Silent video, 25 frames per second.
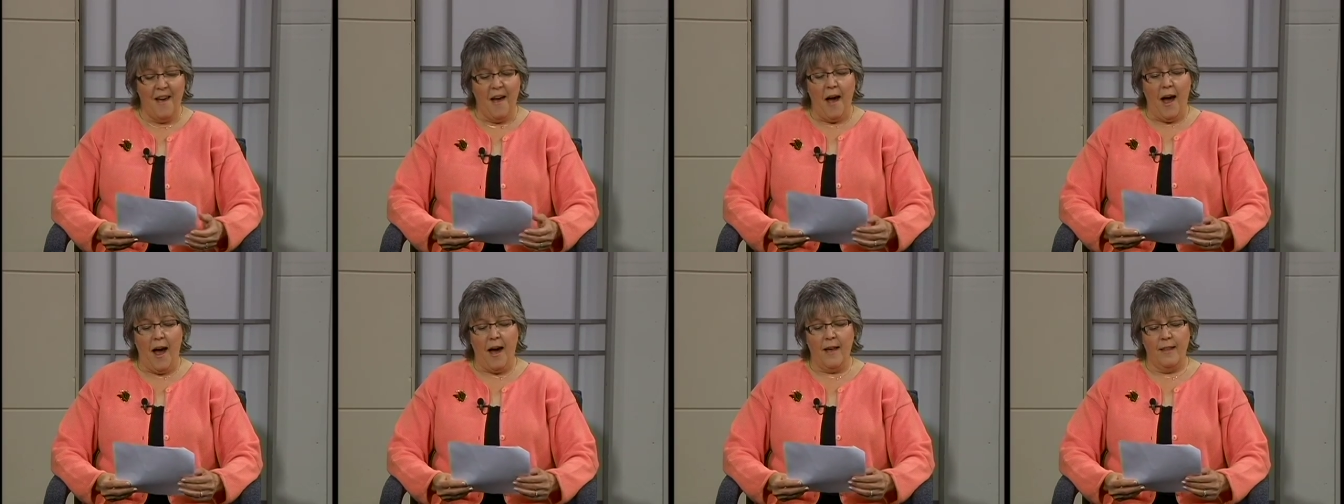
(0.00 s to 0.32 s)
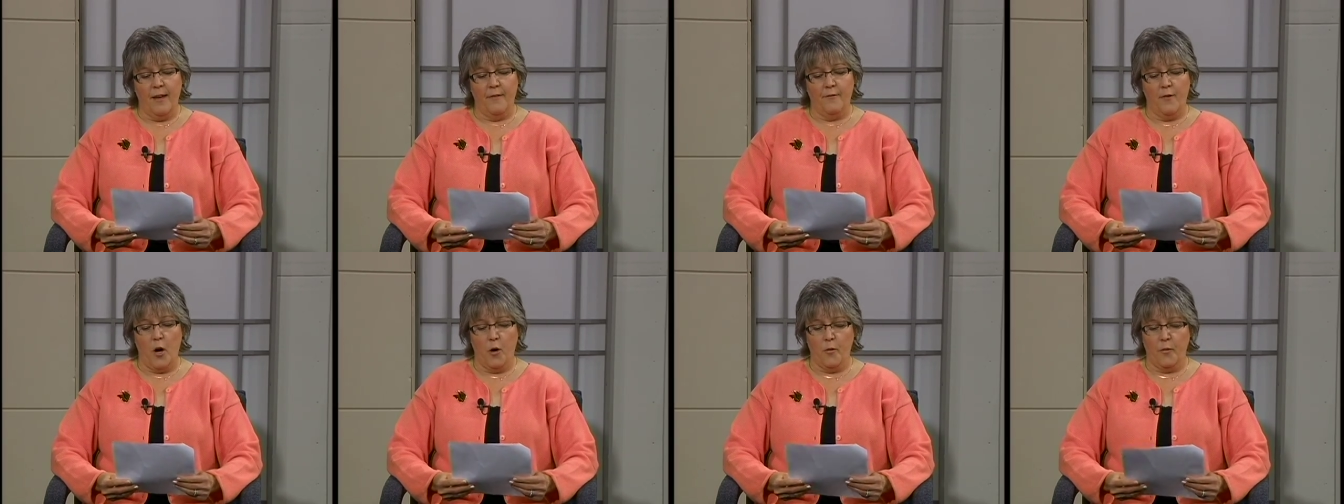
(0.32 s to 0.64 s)
I'll
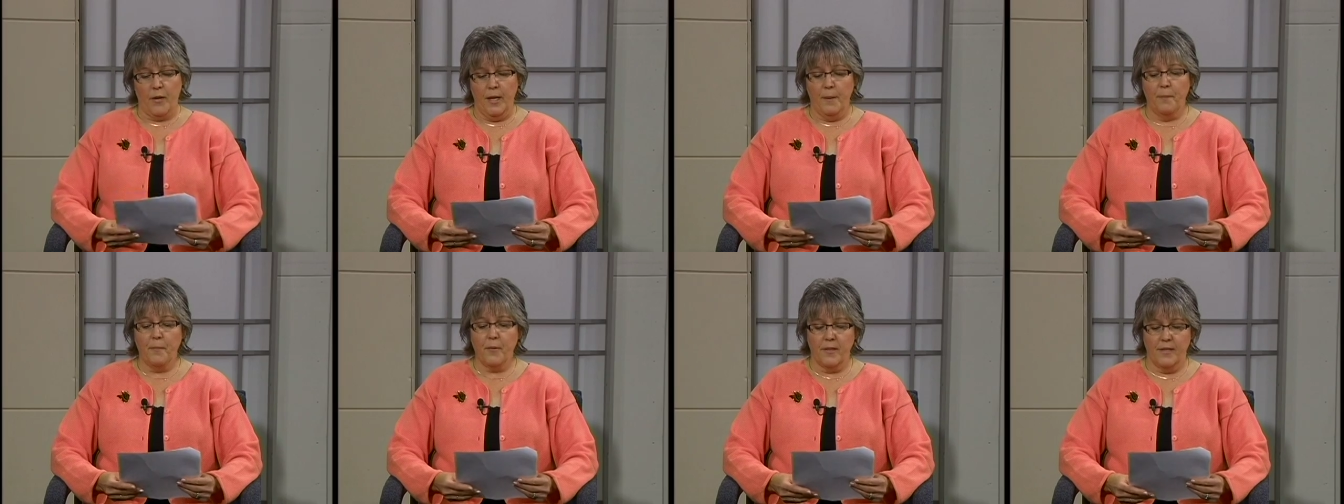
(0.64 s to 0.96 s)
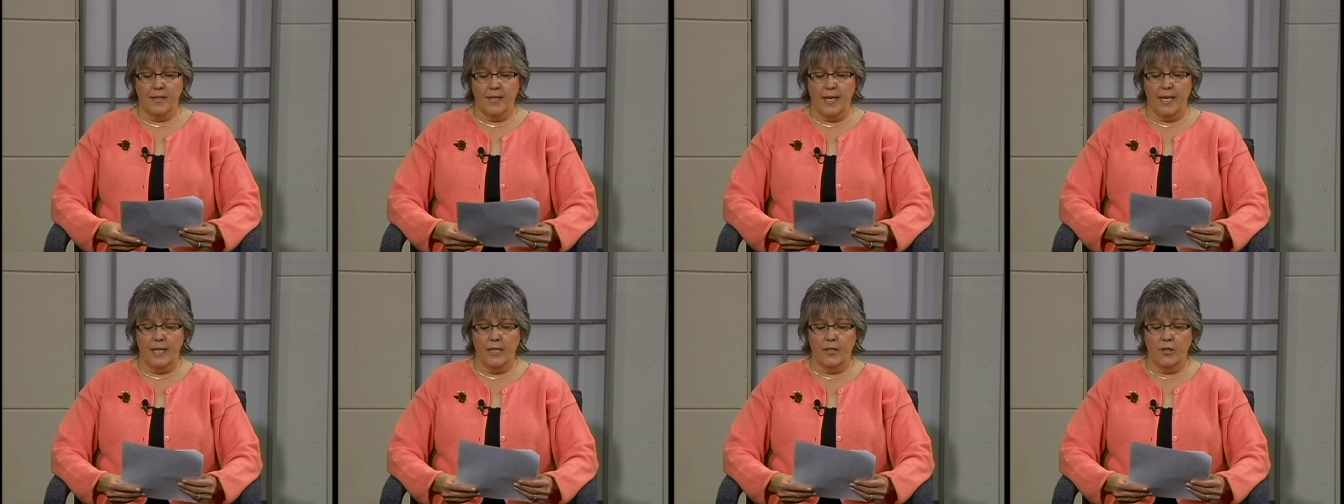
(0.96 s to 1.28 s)
have already
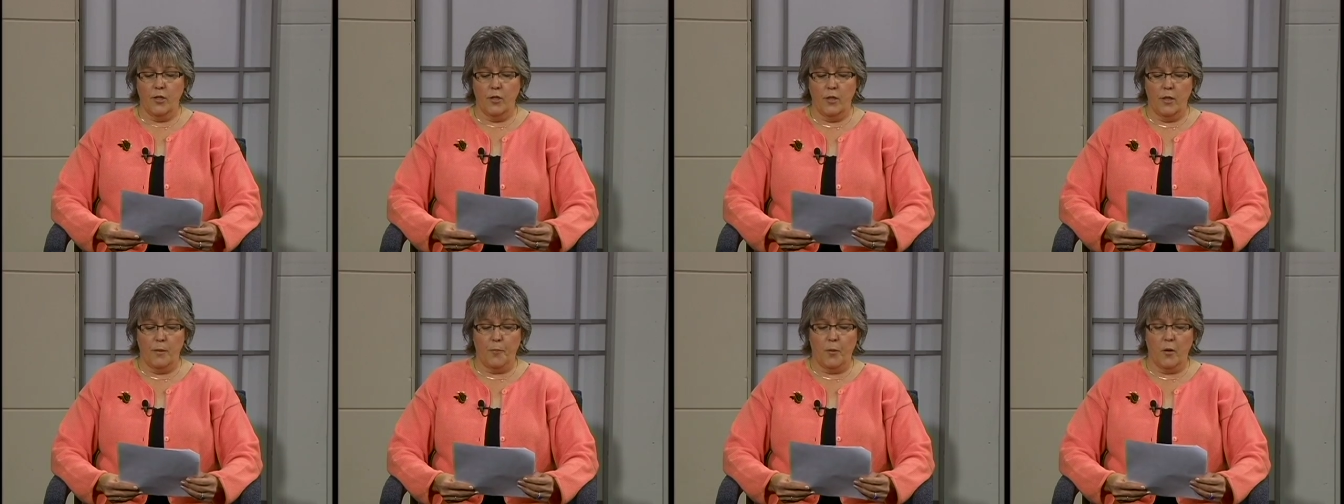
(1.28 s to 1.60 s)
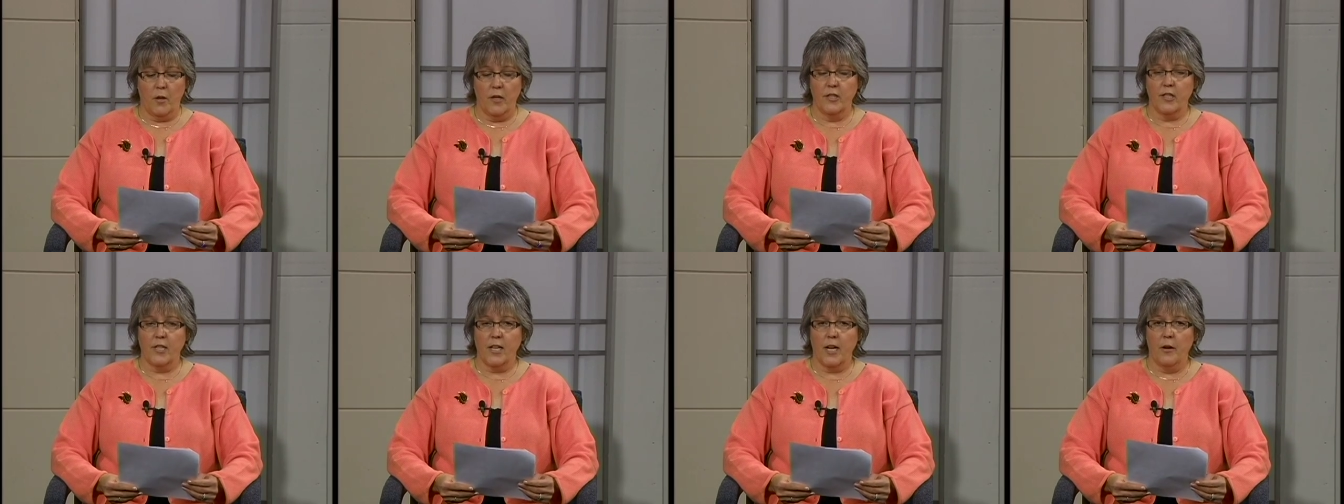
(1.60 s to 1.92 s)
presented to the
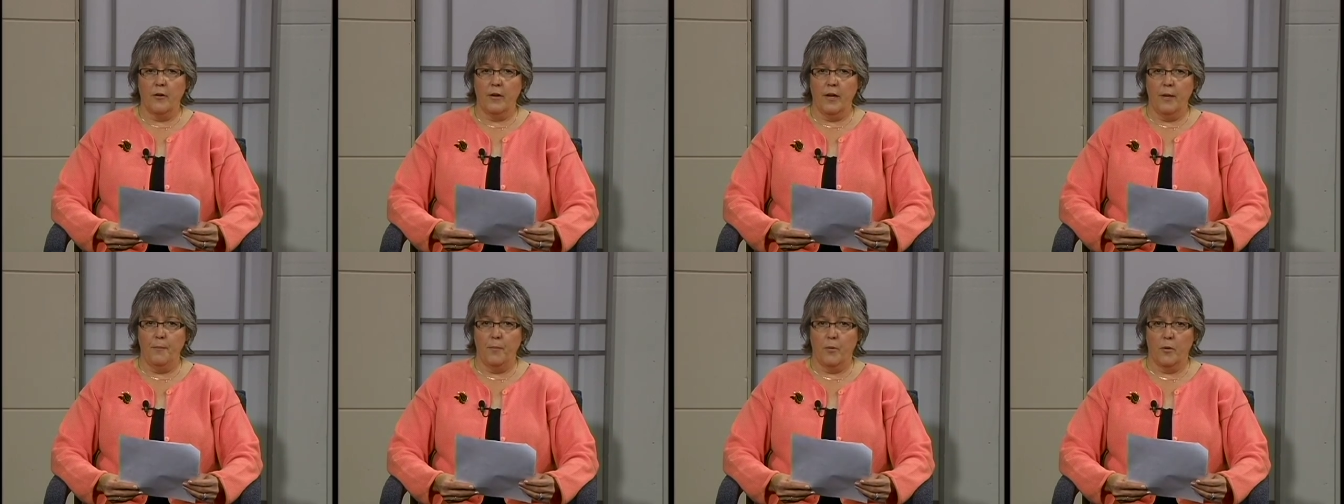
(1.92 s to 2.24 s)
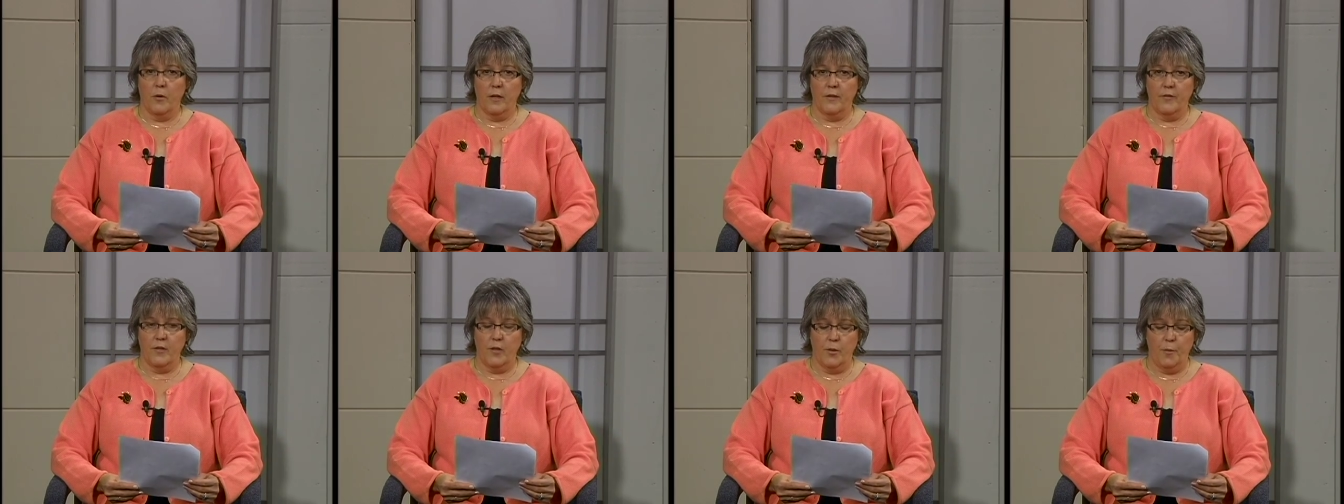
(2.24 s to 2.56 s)
Portage County
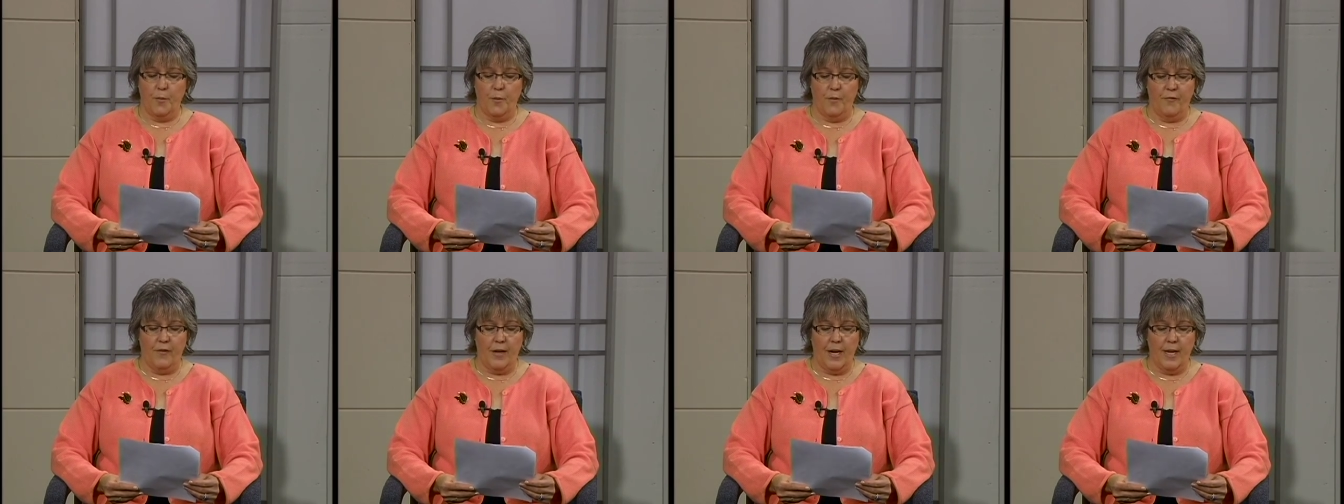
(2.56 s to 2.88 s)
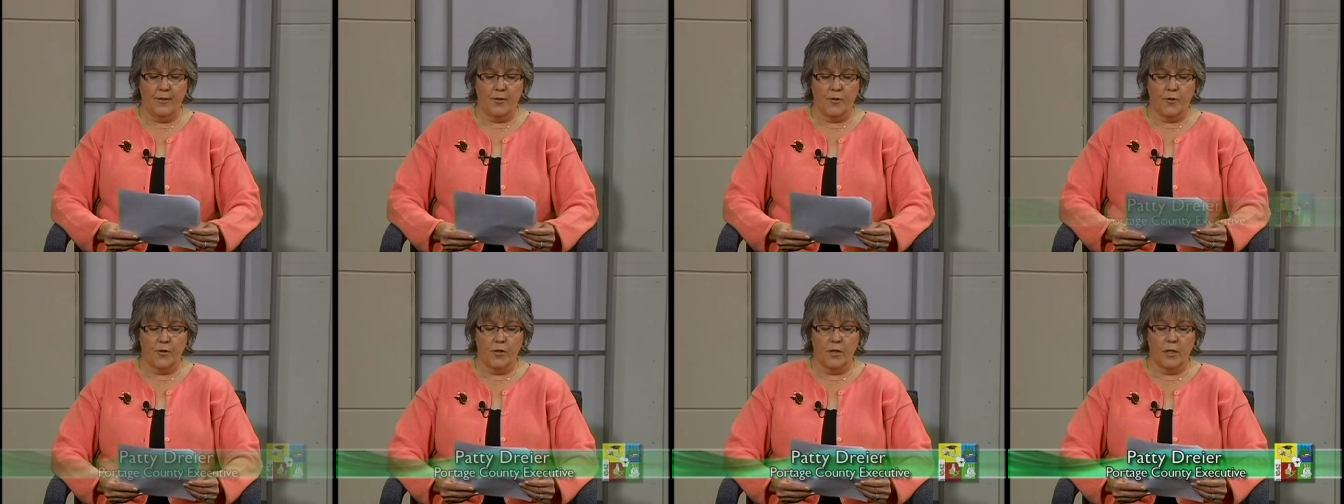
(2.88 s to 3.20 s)
Board of
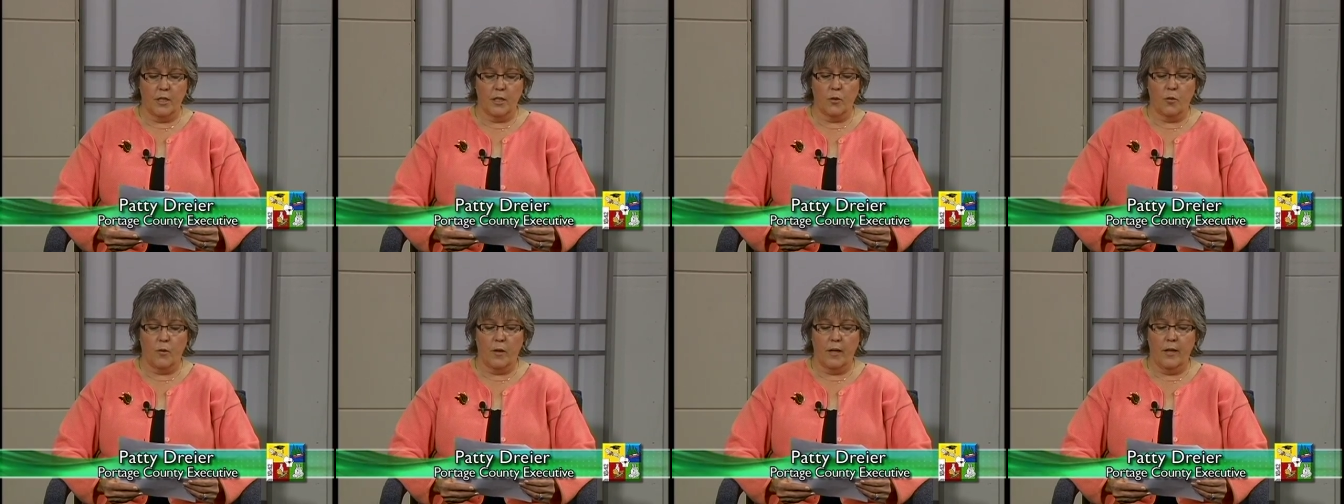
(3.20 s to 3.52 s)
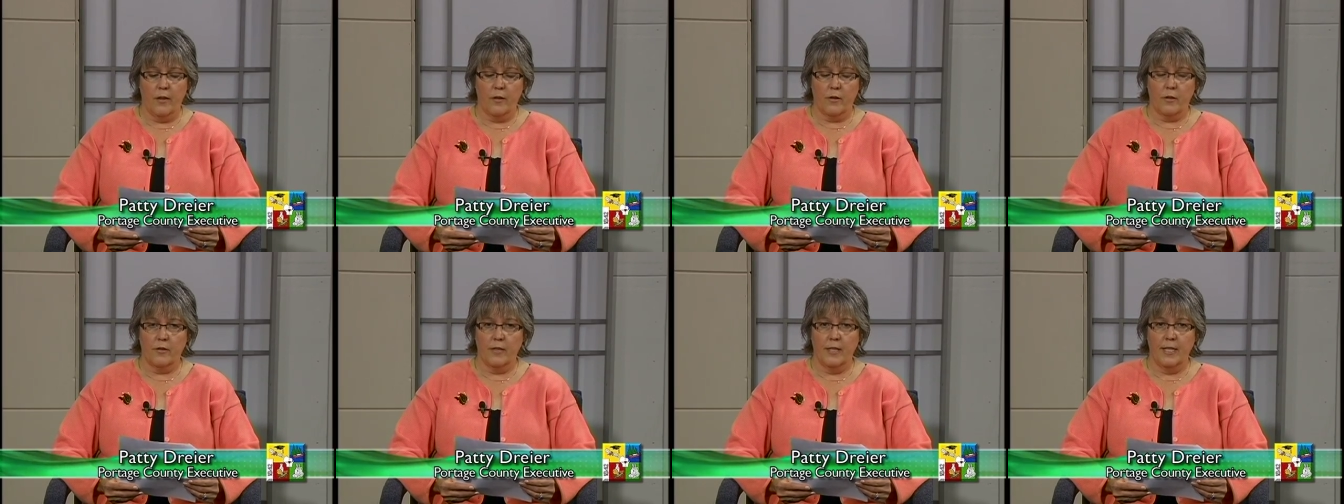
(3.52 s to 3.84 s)
Supervisors the
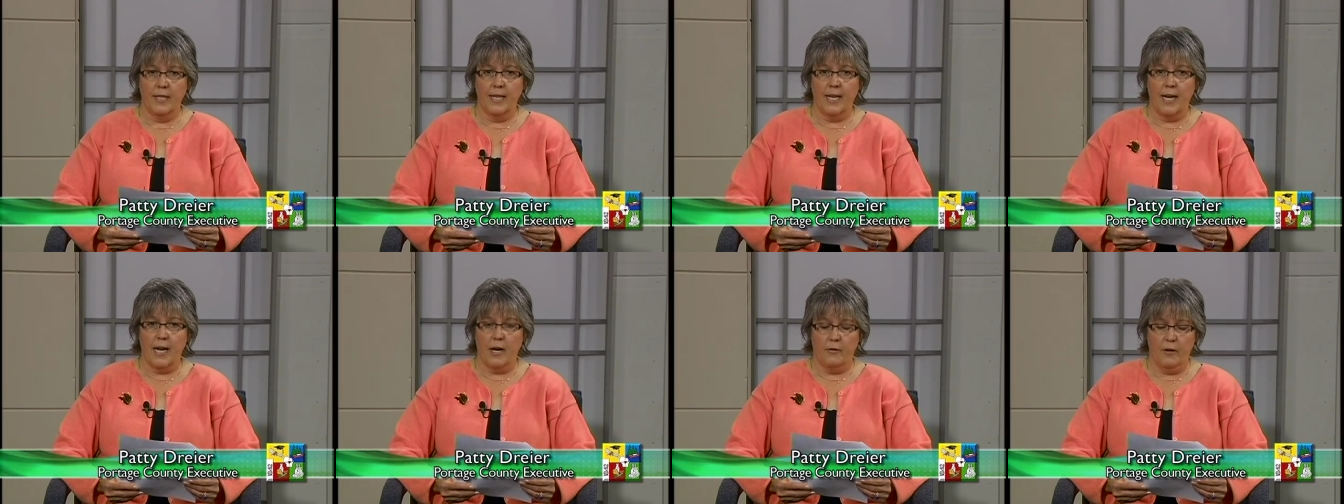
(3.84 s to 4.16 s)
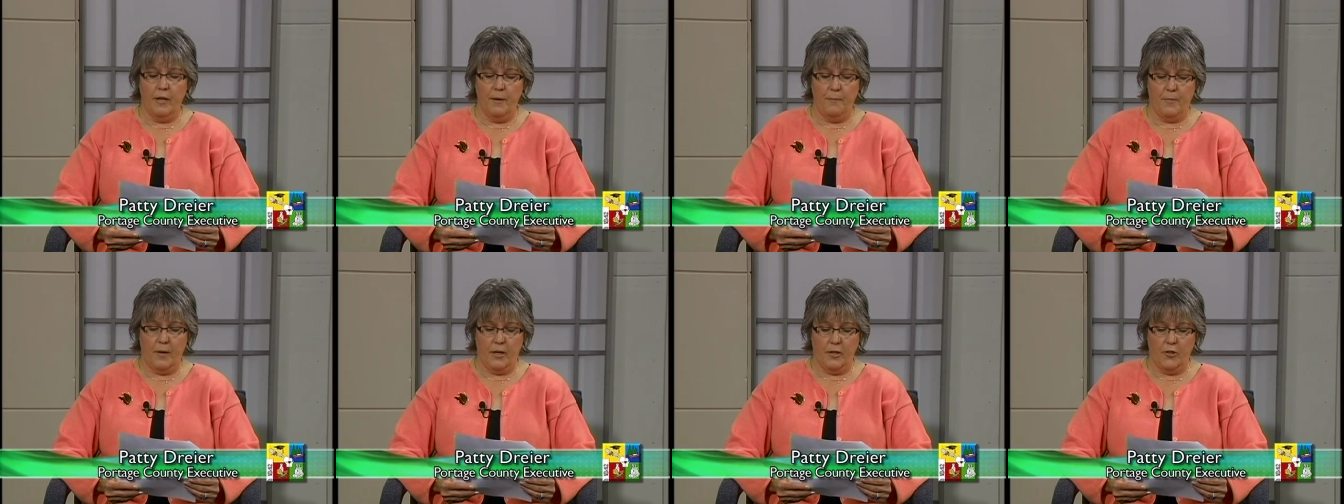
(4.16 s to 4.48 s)
2013 county
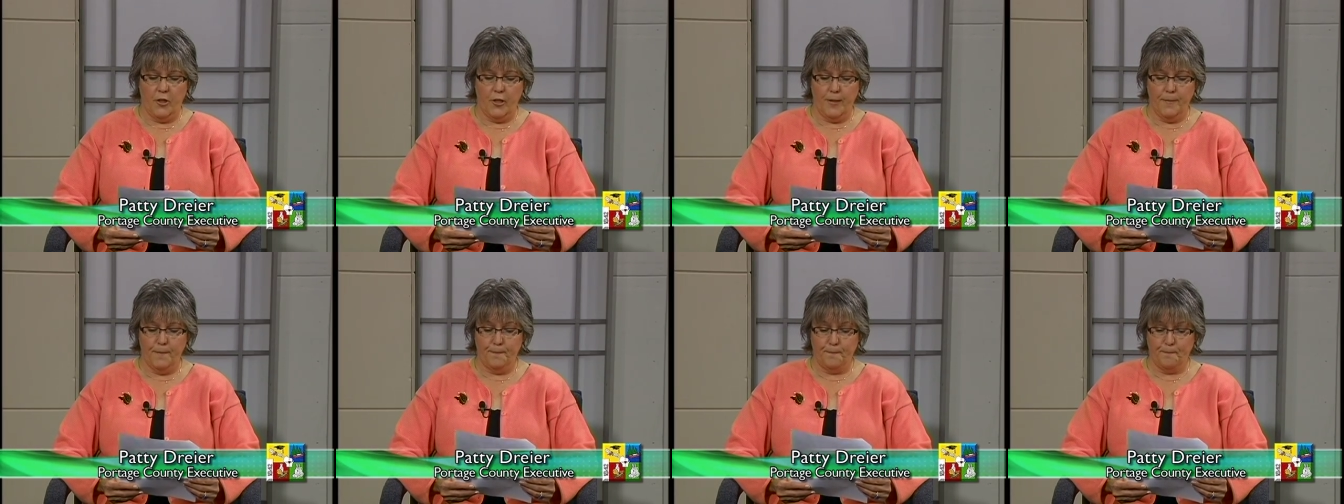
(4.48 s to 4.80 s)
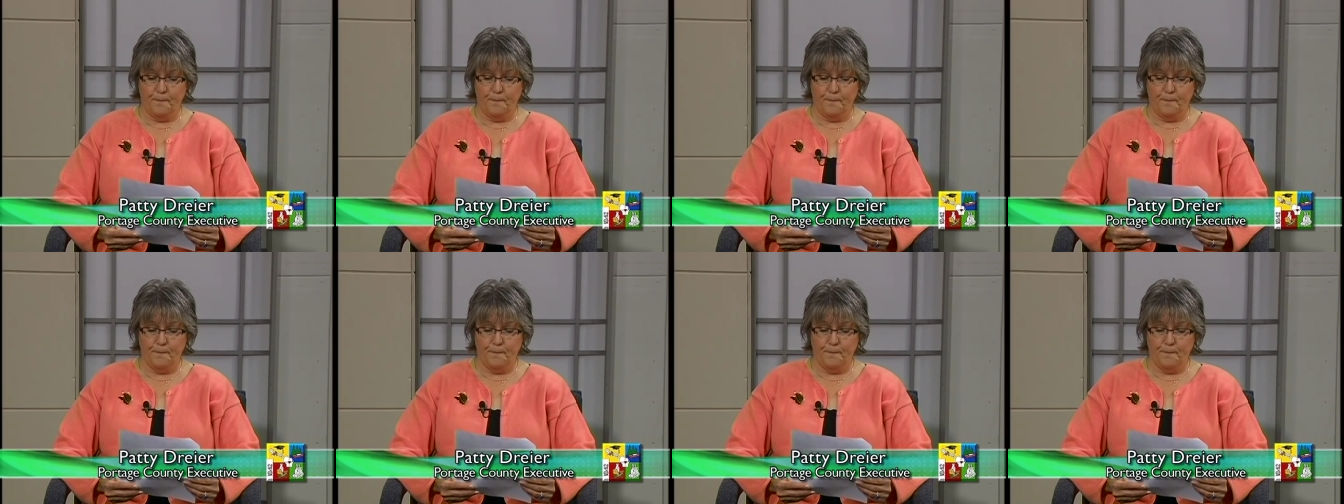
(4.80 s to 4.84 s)
budget.